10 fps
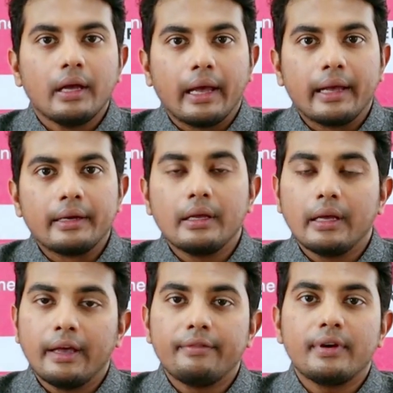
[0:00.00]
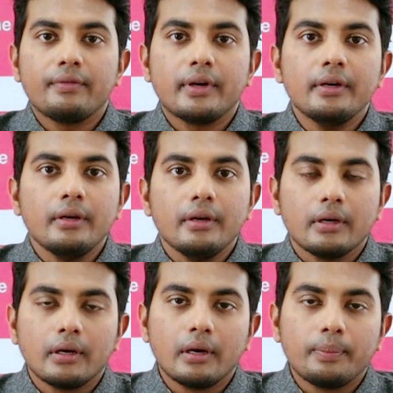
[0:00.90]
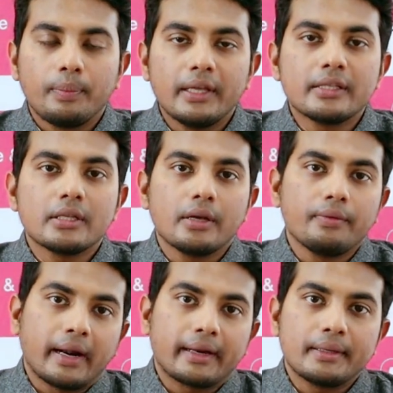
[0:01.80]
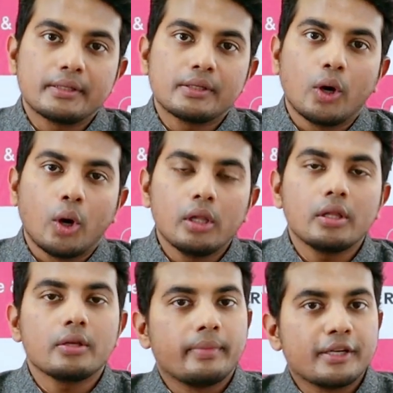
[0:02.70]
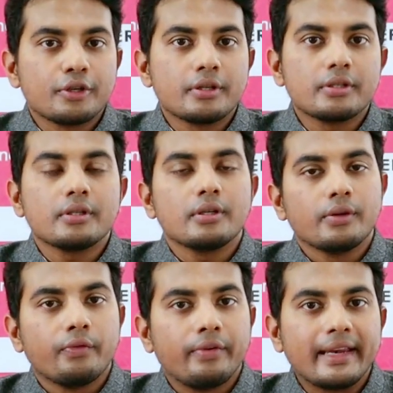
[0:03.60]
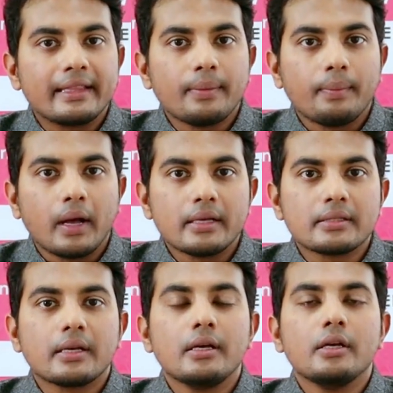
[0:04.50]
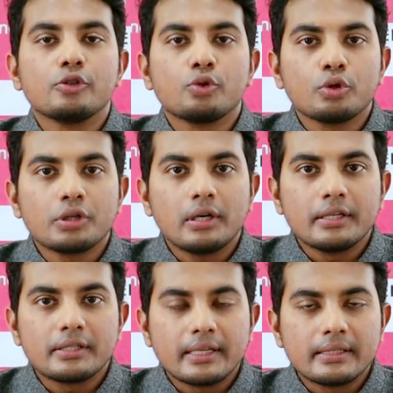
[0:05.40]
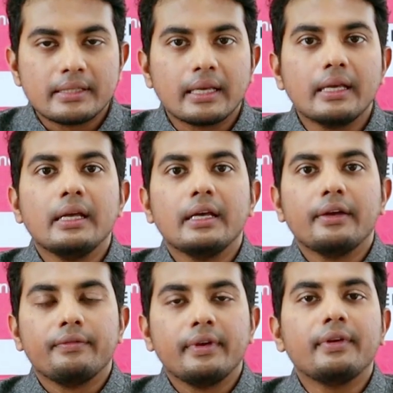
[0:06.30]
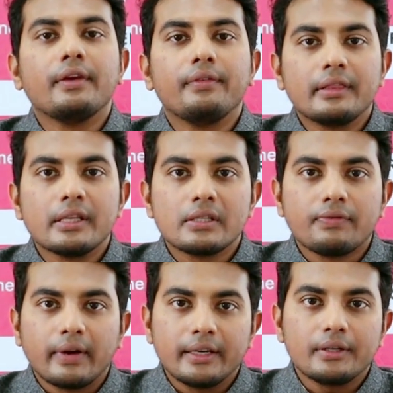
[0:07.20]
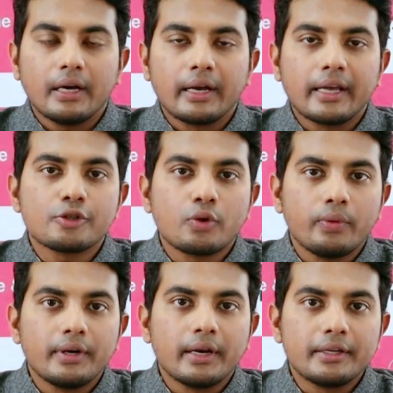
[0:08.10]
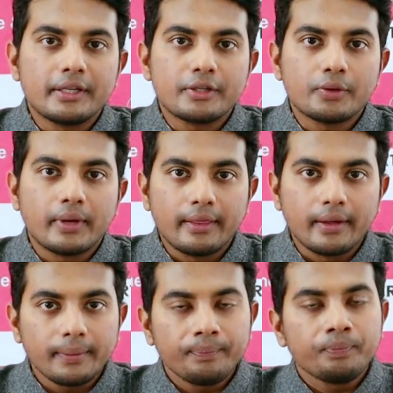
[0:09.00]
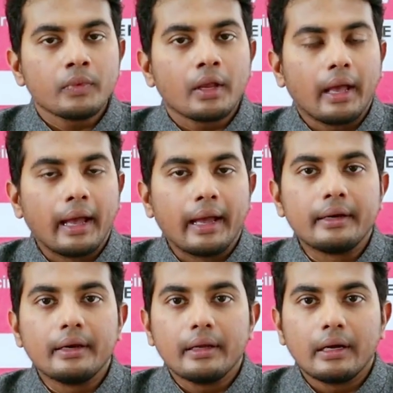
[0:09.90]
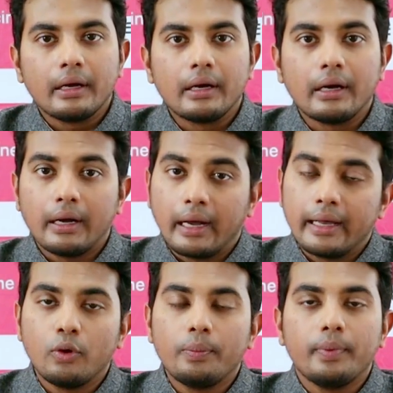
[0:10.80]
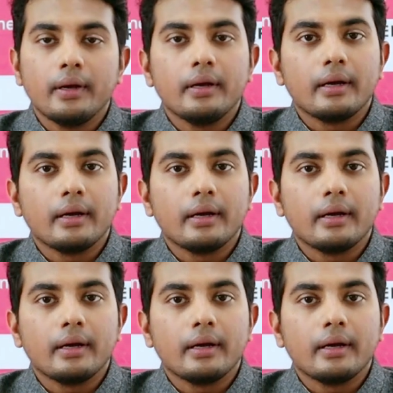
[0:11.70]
And everyone, please practice all the measures, wearing the mask, social distancing. We will win this fight against COVID 19 together. And I hope